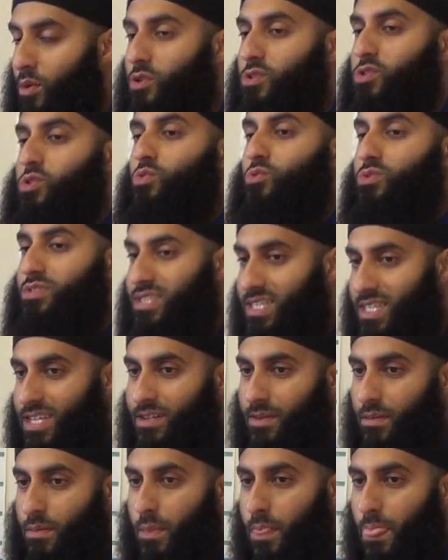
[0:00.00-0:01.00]
Because you will
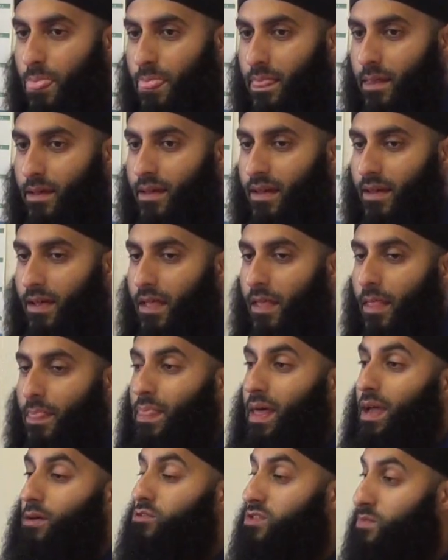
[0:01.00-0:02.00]
see
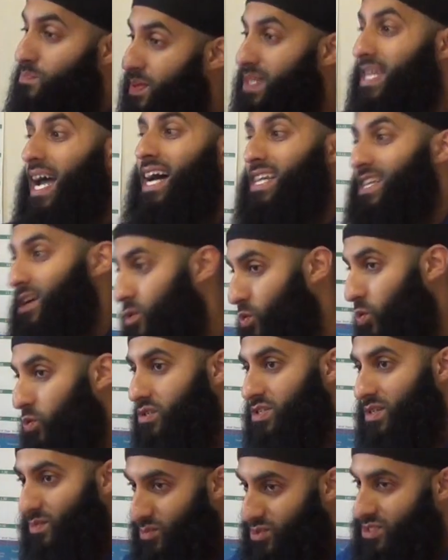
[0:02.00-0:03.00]
that it was bid'ah that
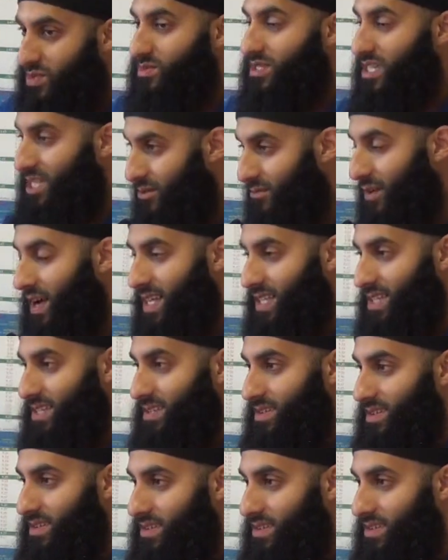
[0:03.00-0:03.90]
caused the Muslims to divide.